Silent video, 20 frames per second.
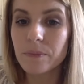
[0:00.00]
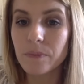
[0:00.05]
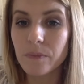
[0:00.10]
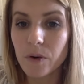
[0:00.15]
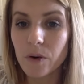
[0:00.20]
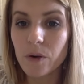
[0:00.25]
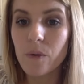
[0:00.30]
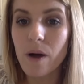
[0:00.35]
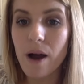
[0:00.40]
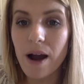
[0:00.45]

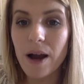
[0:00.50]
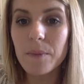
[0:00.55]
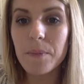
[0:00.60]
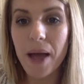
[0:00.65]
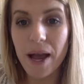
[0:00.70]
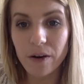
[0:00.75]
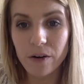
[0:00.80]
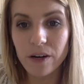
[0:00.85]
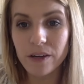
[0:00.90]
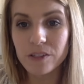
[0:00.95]
require a
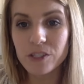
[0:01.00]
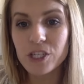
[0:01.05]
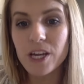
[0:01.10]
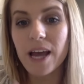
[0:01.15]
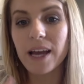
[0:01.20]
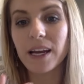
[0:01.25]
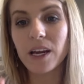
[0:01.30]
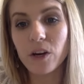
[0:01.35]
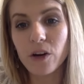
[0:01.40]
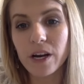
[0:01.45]
background
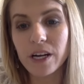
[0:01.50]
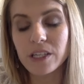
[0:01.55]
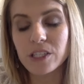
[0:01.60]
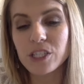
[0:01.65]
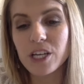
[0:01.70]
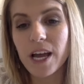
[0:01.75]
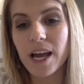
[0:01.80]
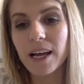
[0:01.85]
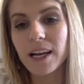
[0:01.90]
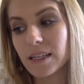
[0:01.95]
check and credit
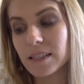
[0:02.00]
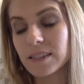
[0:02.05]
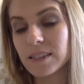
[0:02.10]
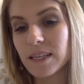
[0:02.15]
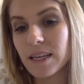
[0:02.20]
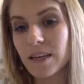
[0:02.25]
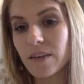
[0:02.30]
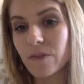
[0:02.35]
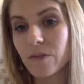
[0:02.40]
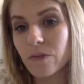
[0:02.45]
check. And
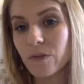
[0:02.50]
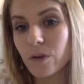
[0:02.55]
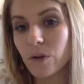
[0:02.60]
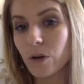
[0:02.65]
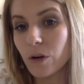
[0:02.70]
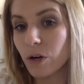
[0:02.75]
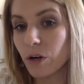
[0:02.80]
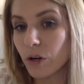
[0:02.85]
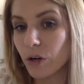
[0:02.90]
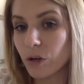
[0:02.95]
if
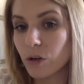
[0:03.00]
your